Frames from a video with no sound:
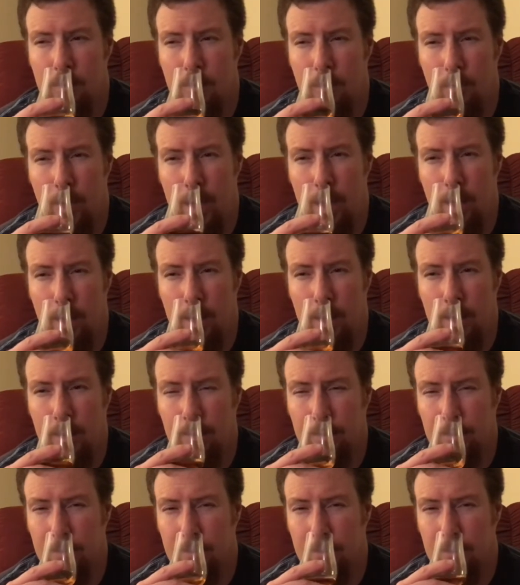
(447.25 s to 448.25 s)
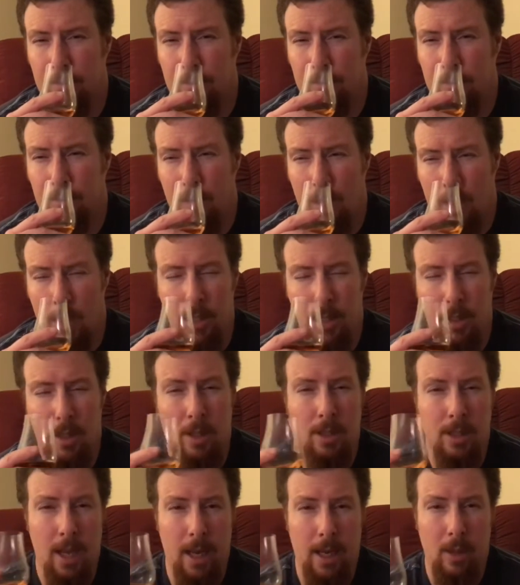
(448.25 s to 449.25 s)
vanilla. That's
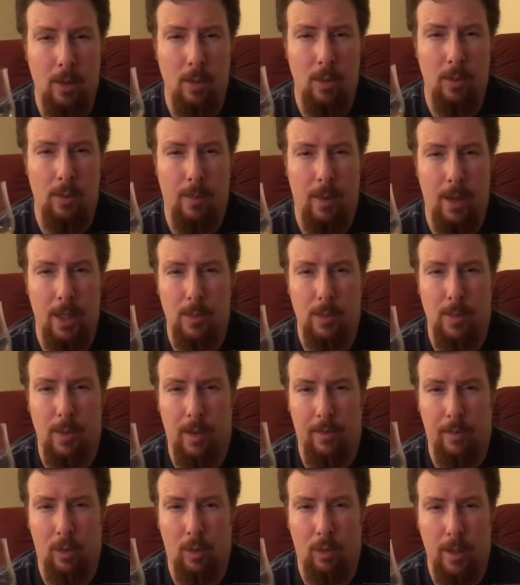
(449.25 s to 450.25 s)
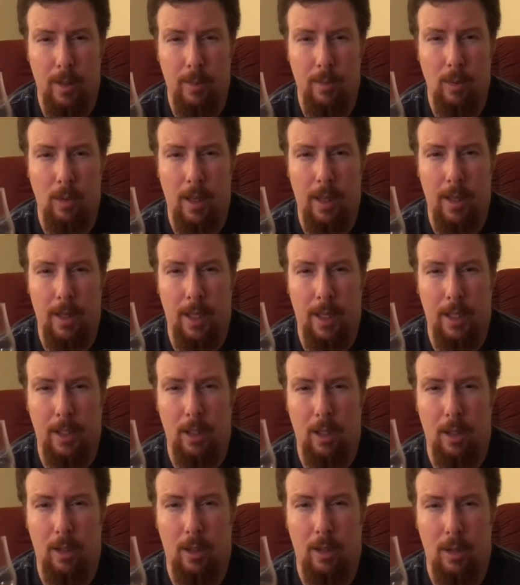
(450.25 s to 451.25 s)
exactly what it reminds me of. Creme brulee, like
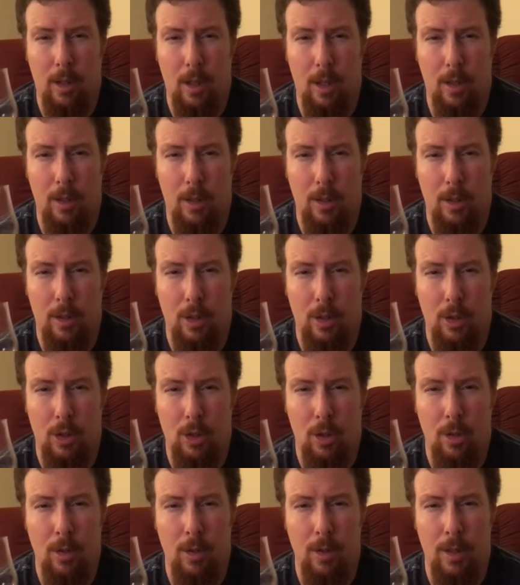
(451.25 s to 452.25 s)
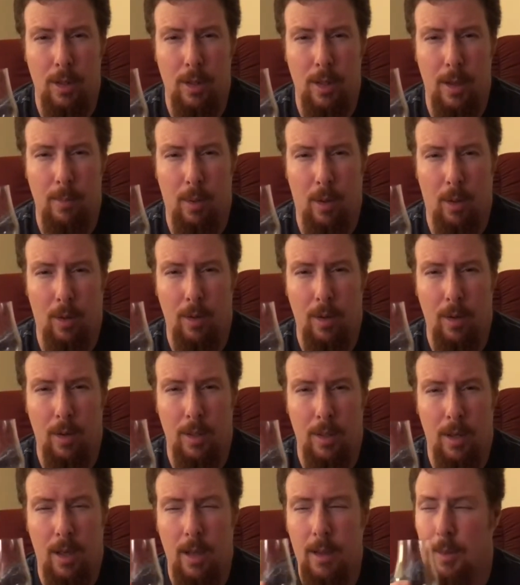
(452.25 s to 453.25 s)
the sugar that they burn on
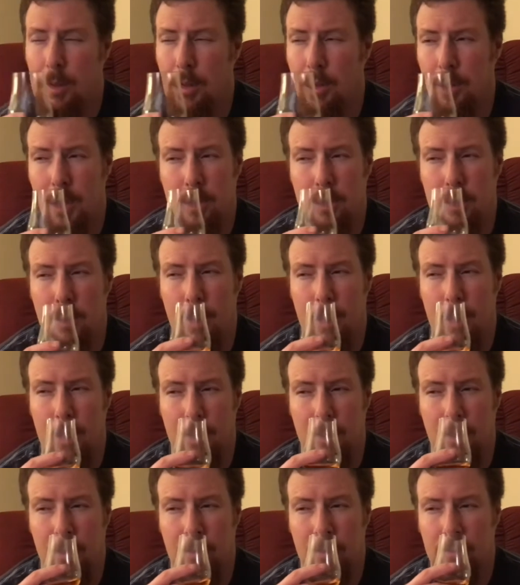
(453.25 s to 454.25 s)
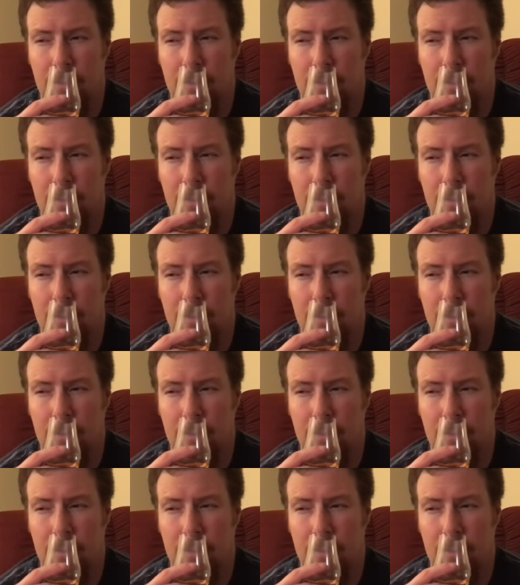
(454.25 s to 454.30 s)
top. Oh, that's the best.